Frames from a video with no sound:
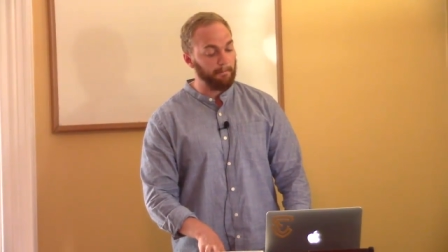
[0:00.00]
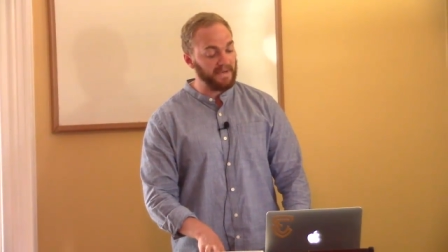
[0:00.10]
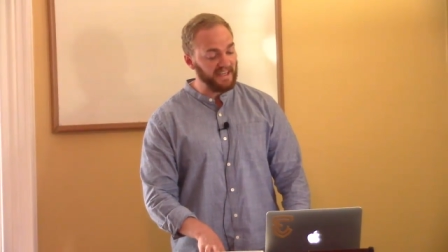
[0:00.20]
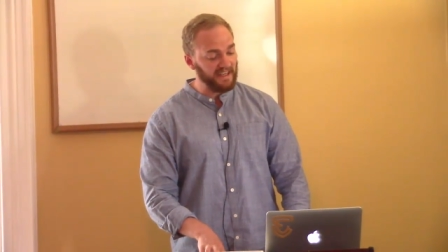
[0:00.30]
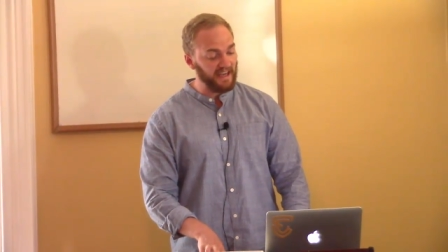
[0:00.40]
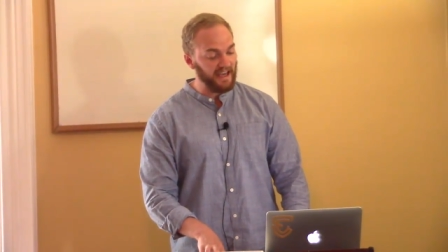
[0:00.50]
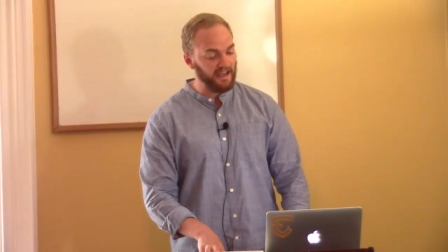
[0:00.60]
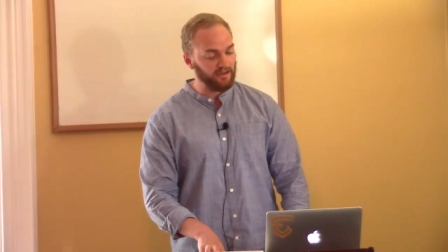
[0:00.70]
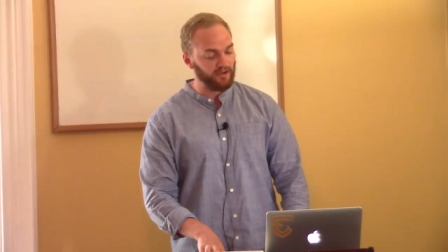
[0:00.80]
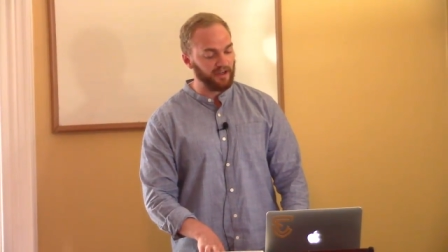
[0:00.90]
Be
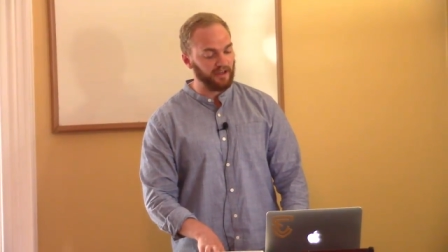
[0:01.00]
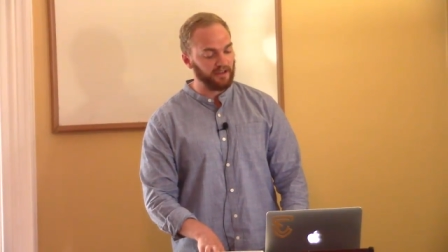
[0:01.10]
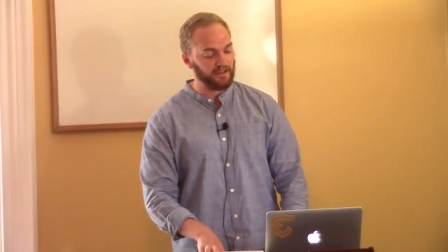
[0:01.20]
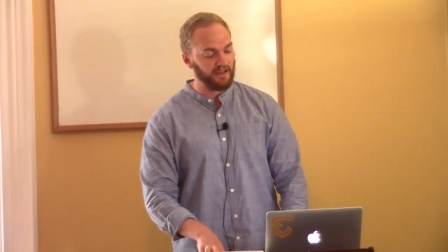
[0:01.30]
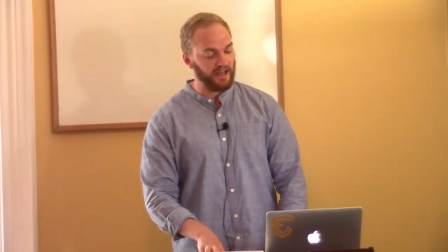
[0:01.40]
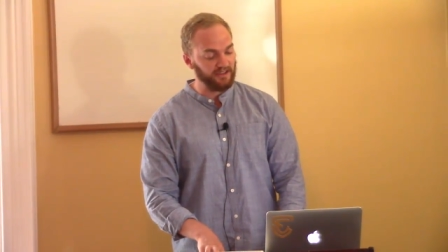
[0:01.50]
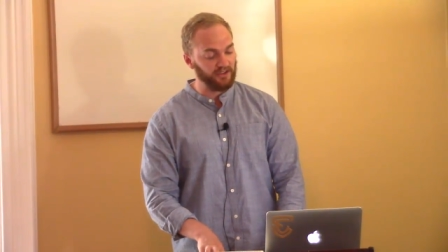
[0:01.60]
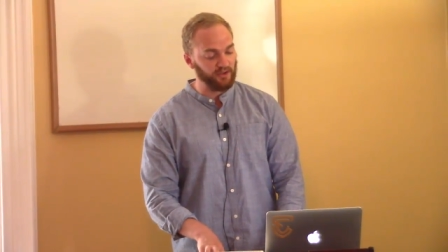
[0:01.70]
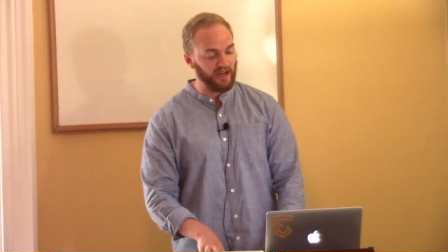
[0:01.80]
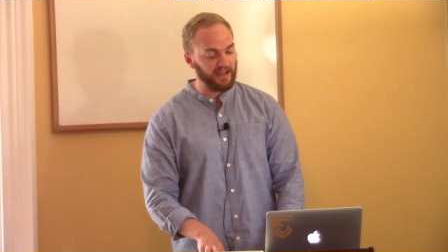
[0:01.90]
angry and
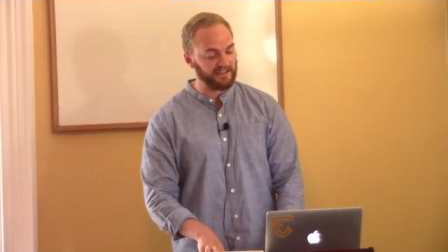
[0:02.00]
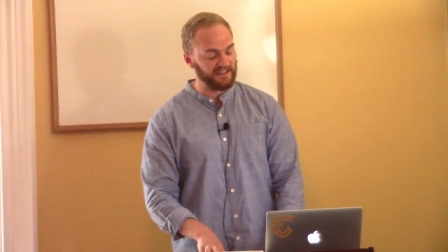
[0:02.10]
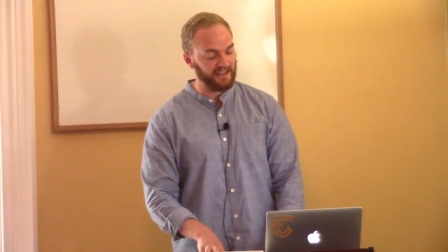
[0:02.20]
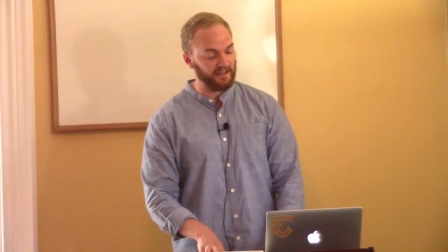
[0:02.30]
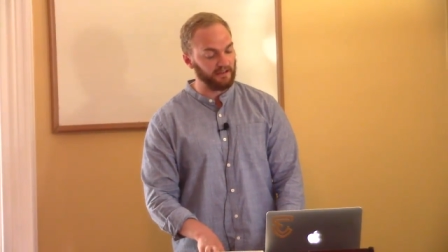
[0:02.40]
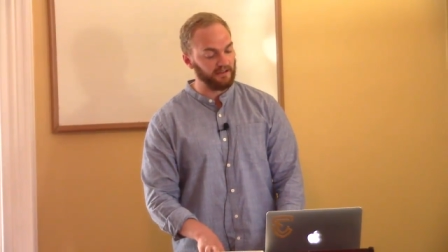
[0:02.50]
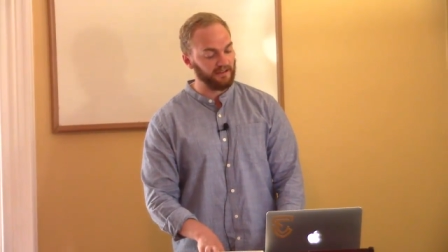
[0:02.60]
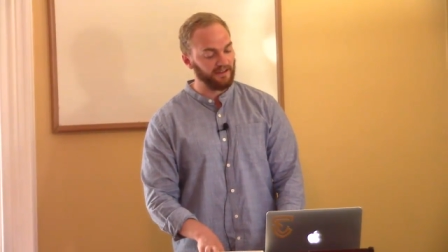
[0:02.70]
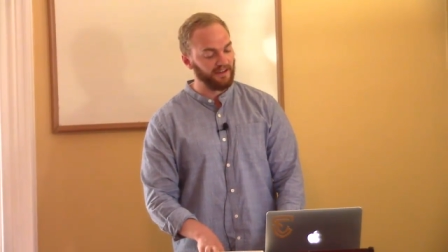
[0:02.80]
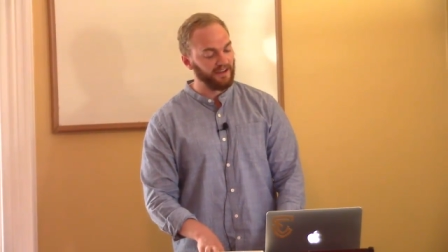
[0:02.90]
do not sin.
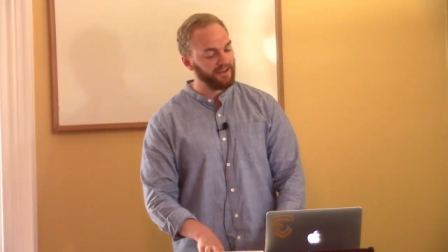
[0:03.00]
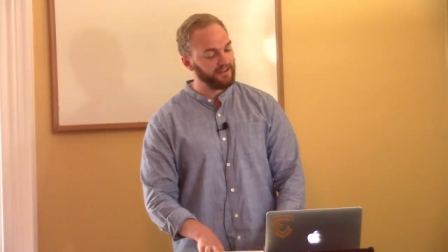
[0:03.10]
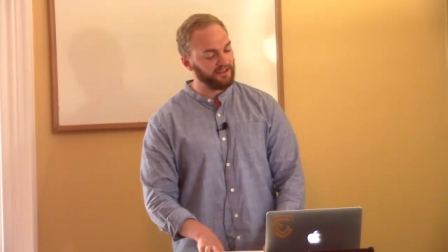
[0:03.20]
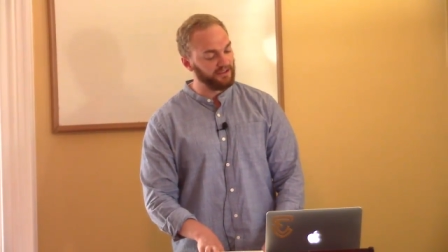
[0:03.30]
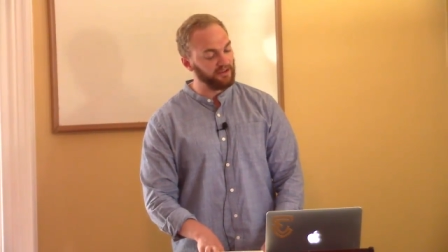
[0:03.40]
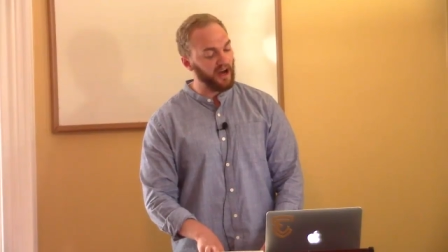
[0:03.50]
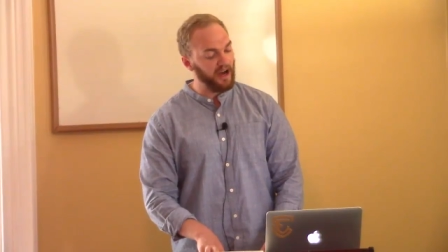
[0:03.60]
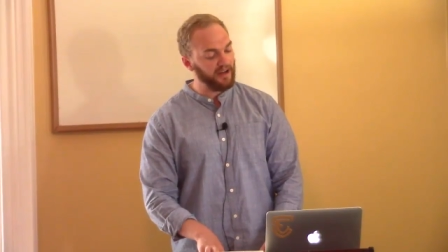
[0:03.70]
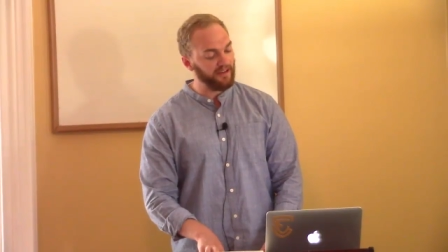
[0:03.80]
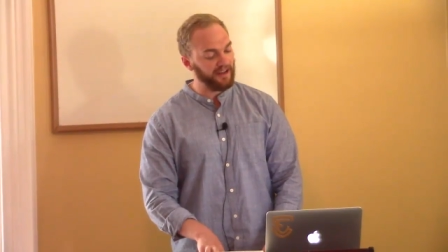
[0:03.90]
Do
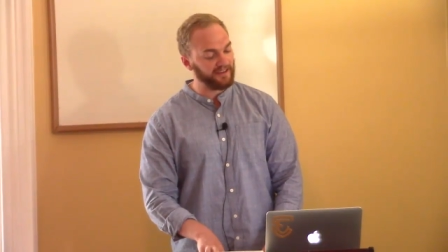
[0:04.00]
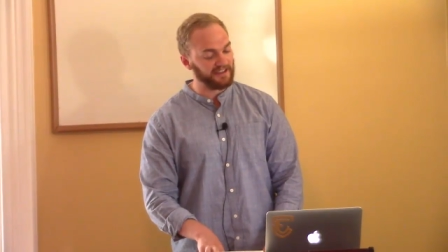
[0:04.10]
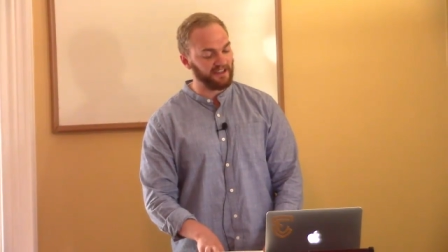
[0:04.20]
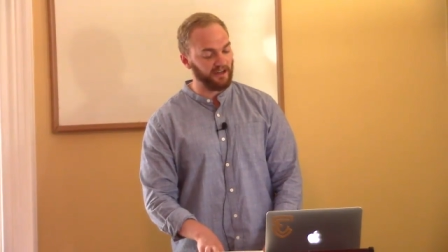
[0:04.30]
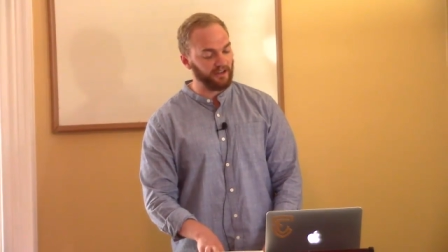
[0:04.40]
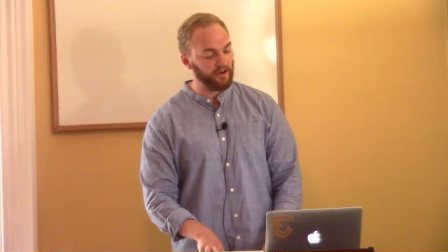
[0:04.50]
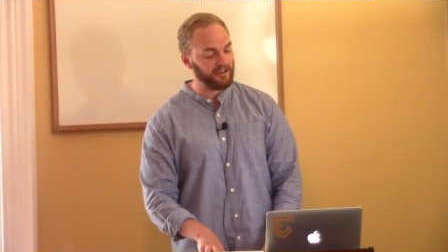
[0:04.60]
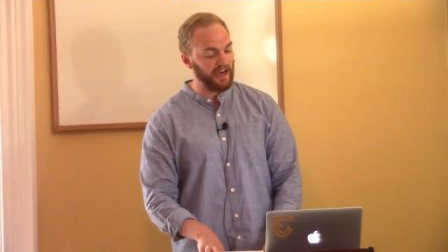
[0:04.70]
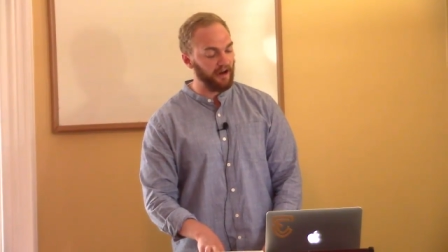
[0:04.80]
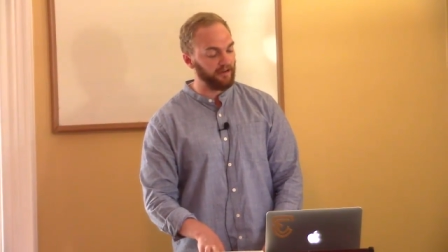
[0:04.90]
not let the sun go
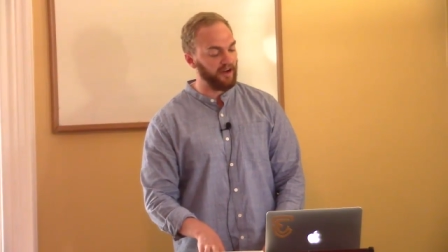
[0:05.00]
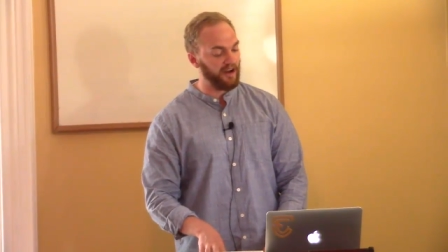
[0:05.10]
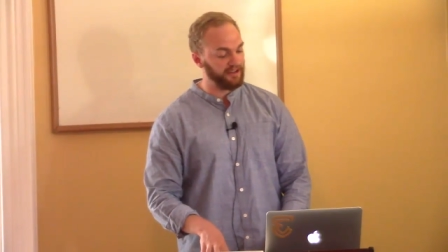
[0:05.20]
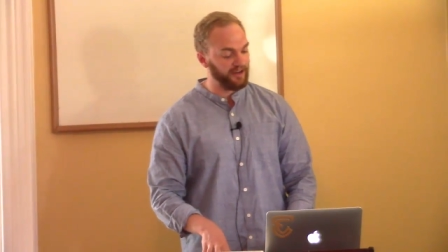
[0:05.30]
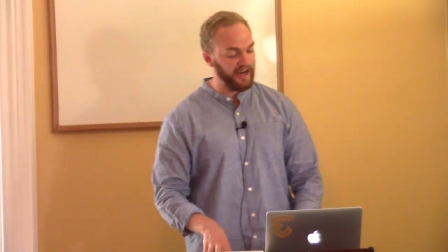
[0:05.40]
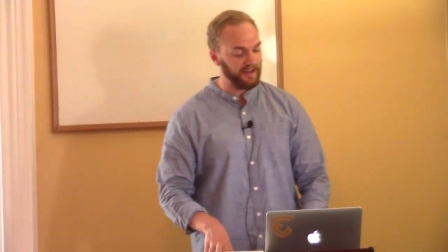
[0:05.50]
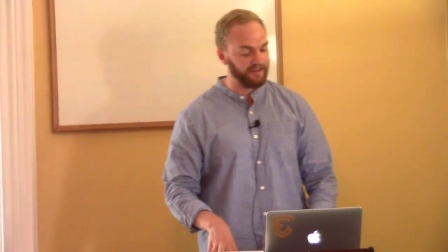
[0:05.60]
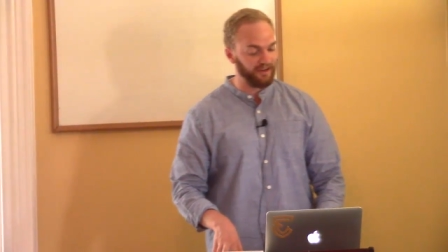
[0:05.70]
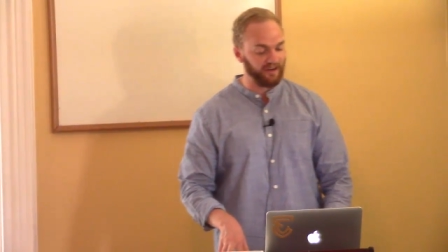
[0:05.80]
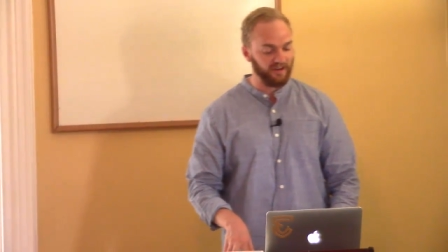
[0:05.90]
down on your
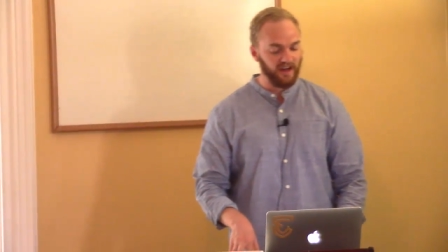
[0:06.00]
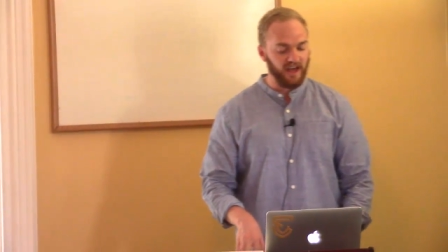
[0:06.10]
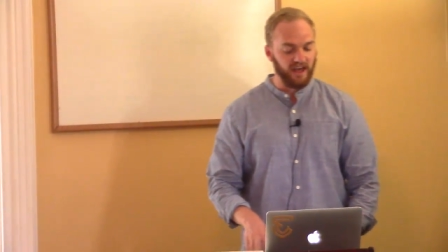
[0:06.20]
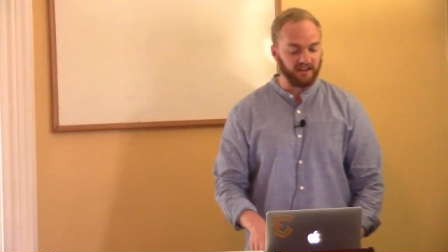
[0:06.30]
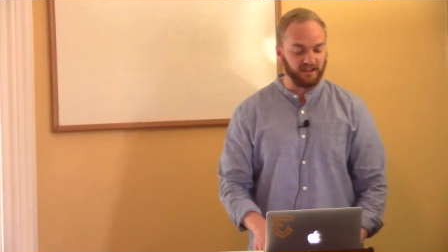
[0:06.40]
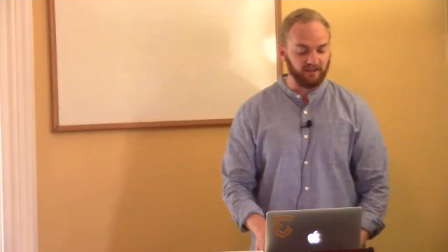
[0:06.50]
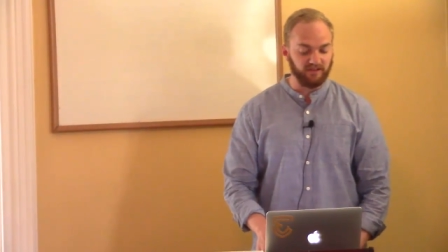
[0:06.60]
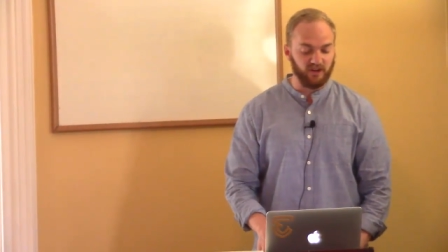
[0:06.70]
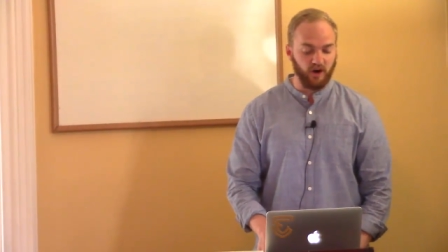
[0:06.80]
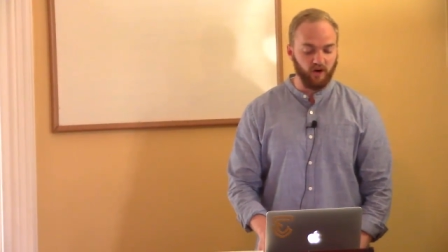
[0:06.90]
anger and
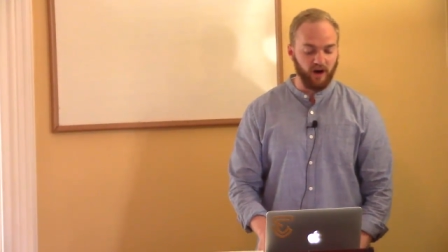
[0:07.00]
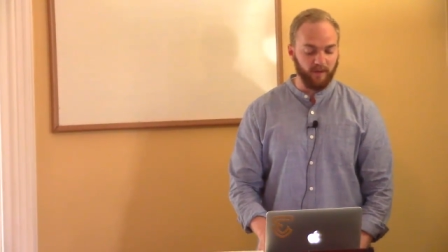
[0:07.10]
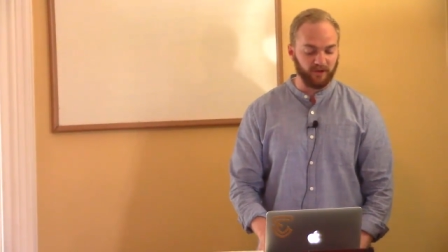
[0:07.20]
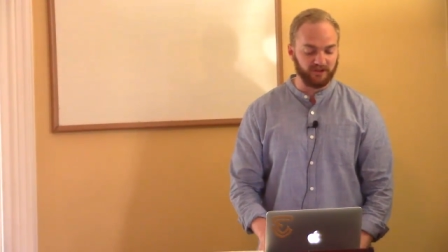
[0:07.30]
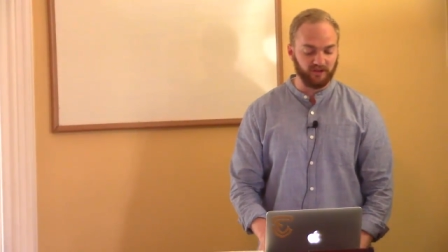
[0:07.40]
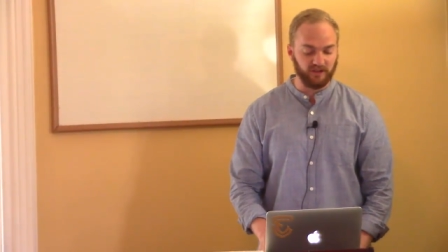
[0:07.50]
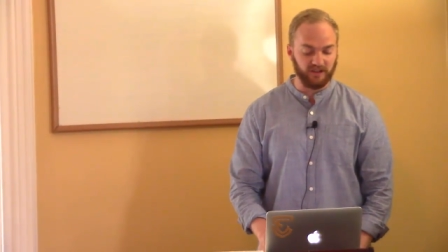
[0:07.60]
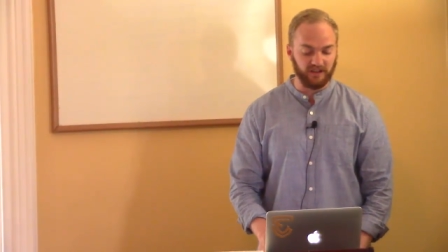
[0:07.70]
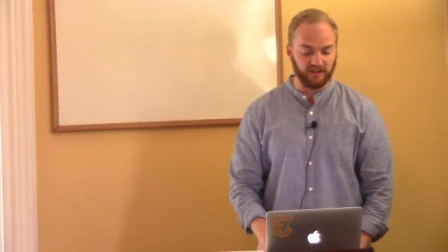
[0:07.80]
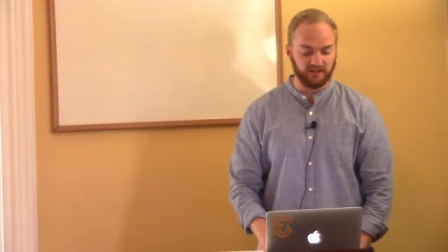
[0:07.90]
give no
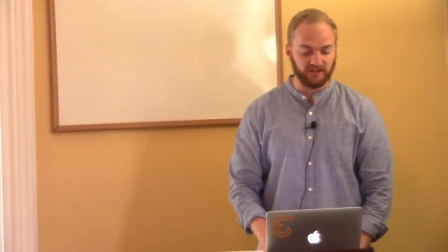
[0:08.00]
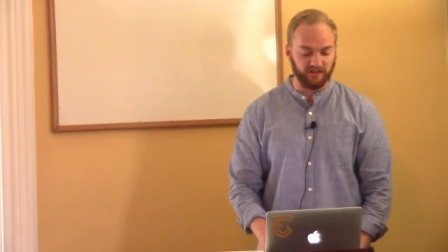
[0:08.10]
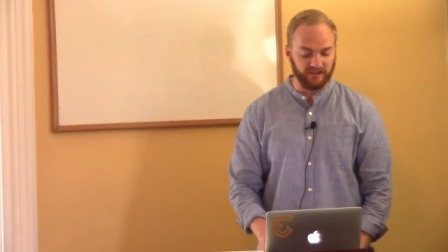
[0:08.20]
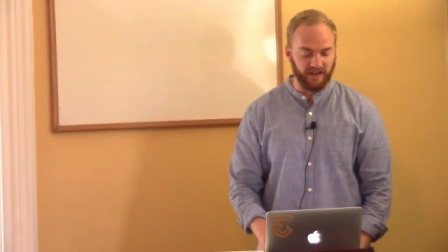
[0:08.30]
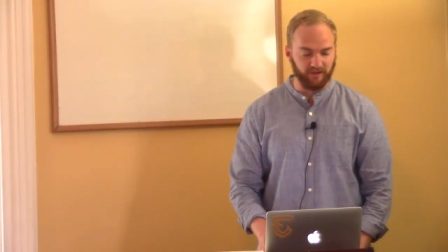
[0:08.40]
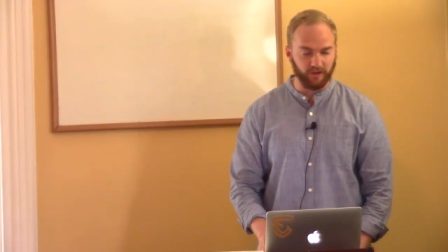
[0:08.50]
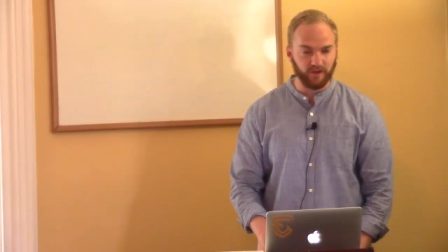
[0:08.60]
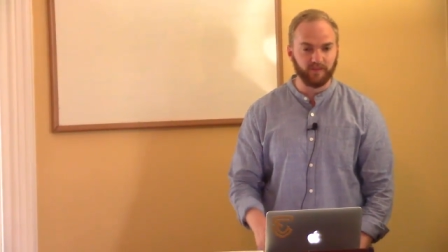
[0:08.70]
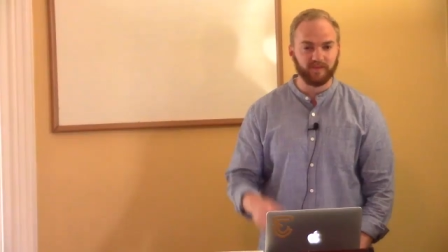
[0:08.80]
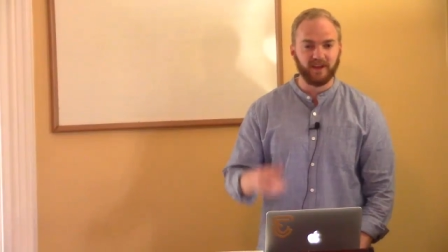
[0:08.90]
opportunity to the devil.